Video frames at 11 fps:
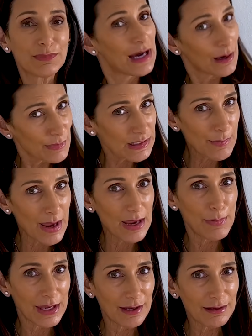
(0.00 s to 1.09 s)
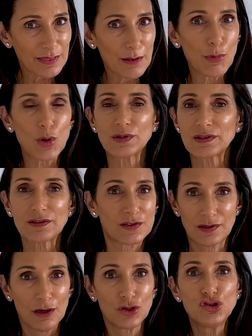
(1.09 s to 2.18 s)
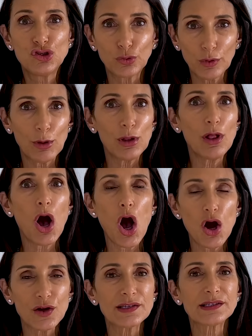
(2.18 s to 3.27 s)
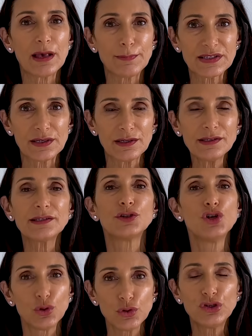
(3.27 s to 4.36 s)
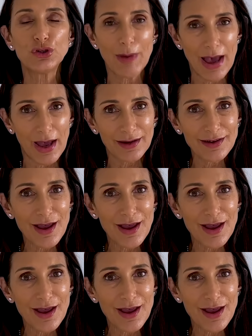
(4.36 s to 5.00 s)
Diamonds may be the most durable, hardest substance known to man,